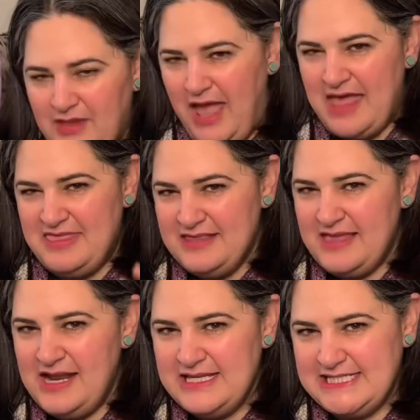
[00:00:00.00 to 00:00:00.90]
I think
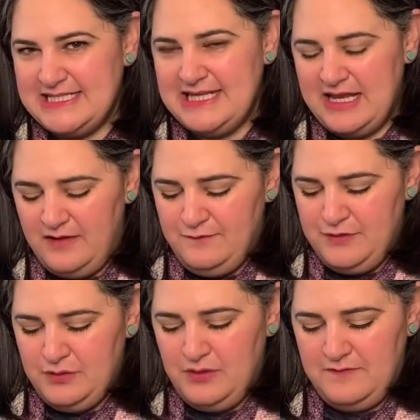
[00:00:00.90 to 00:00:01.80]
that I did get a
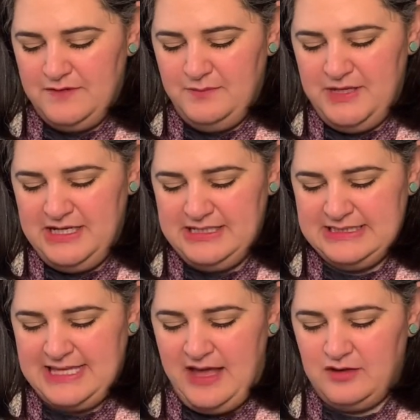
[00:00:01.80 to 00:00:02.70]
few of the
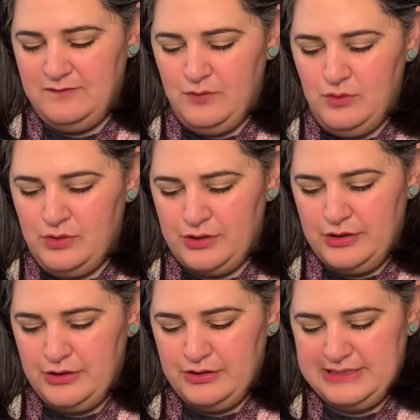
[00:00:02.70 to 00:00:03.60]
minis out of
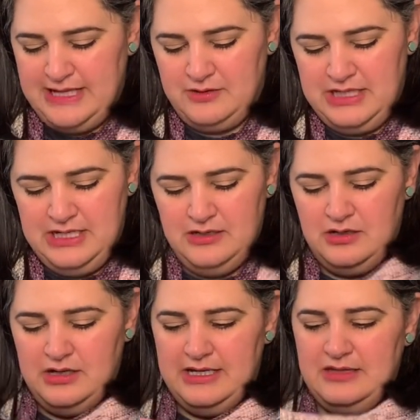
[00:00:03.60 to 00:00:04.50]
order down
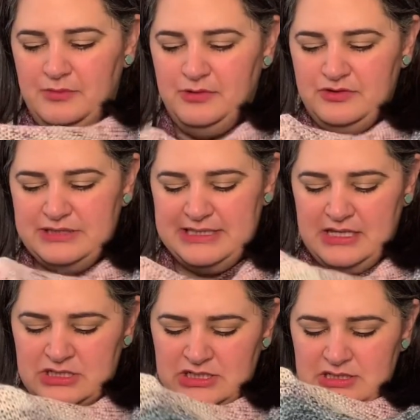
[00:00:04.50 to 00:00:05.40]
here in the blue
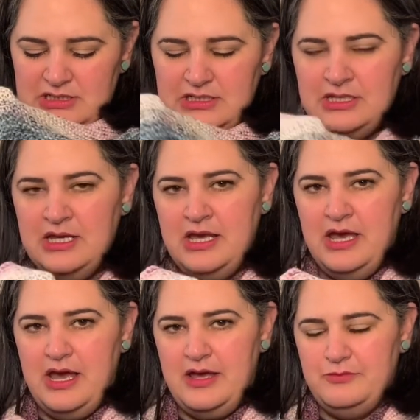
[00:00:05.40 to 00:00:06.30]
section
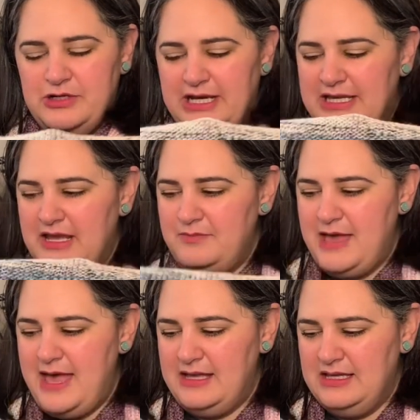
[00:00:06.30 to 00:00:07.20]
when I came
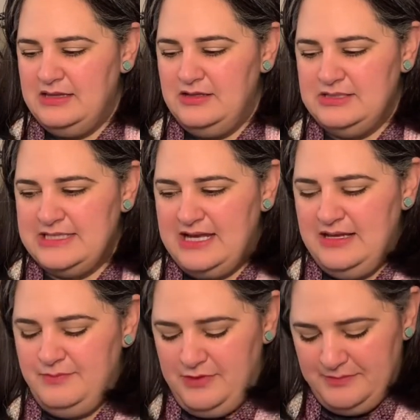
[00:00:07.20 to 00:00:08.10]
back and looked at
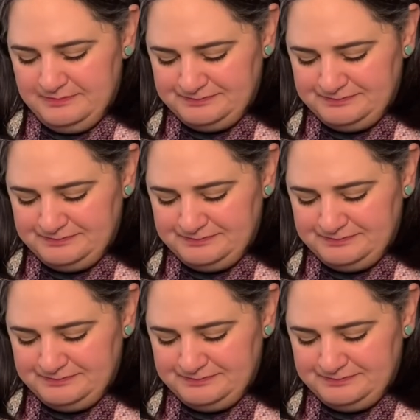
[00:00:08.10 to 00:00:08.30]
it, but